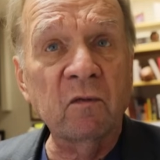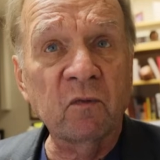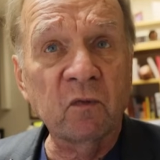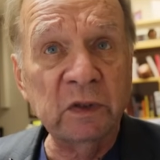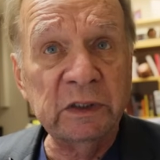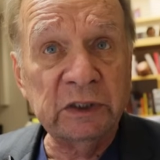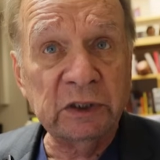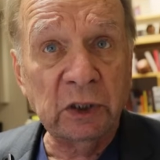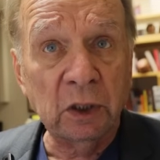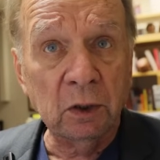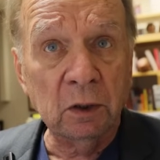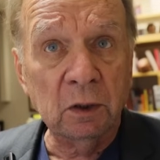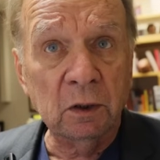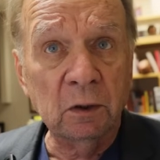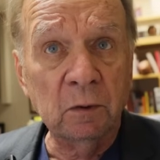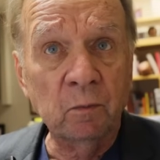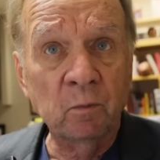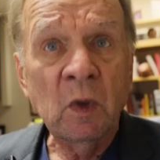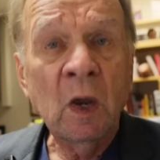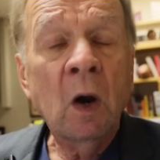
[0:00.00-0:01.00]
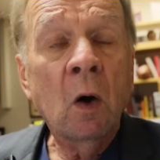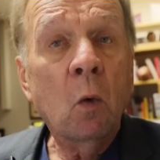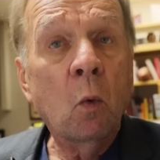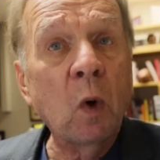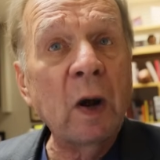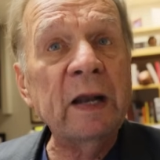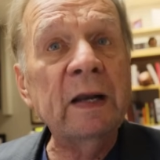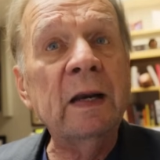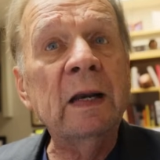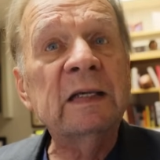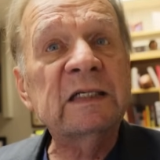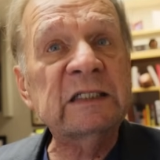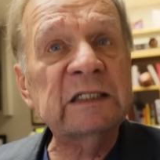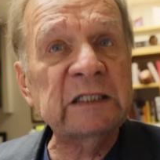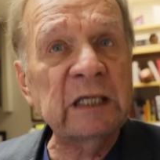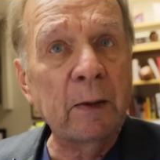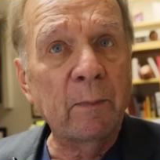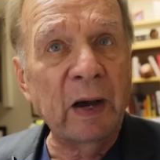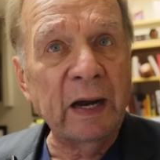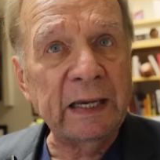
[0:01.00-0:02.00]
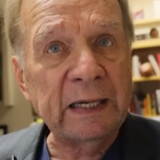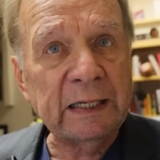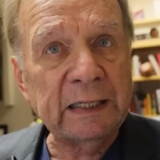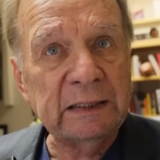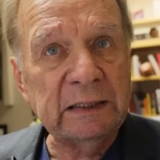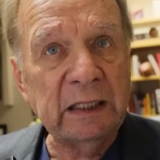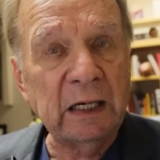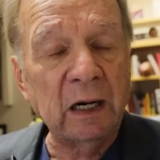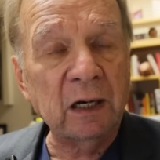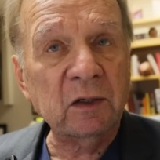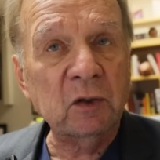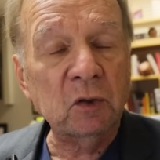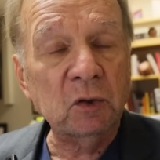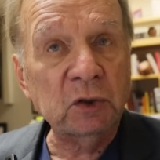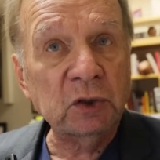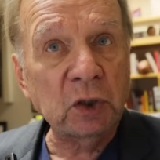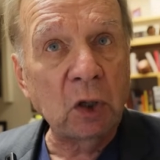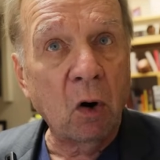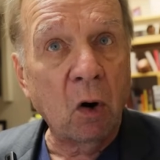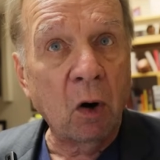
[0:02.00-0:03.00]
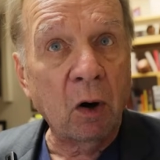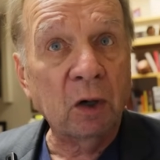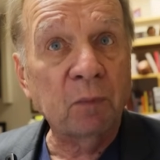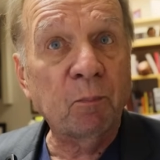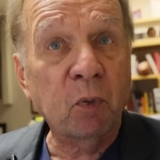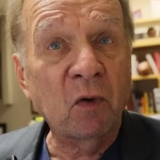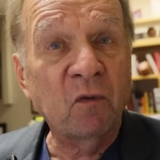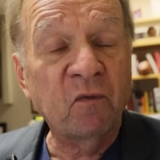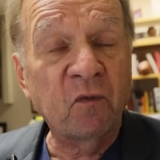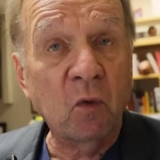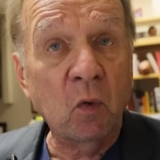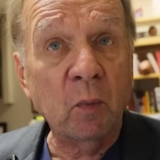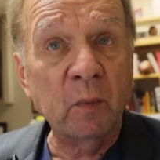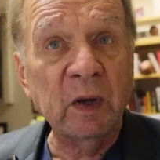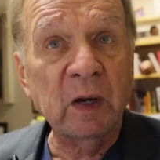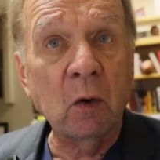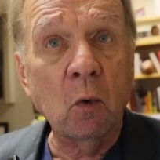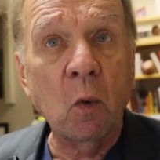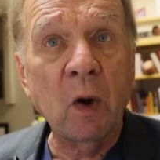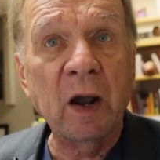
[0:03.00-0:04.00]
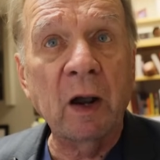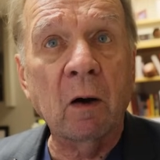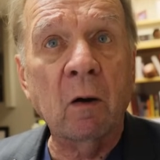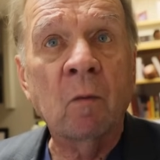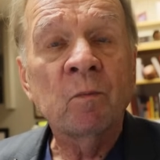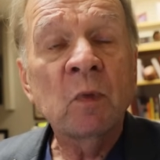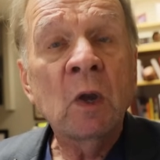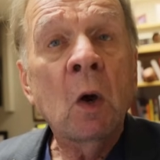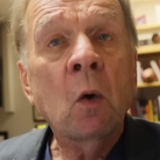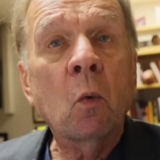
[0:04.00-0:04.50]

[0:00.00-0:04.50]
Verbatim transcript: of return when semiconductors are performing well,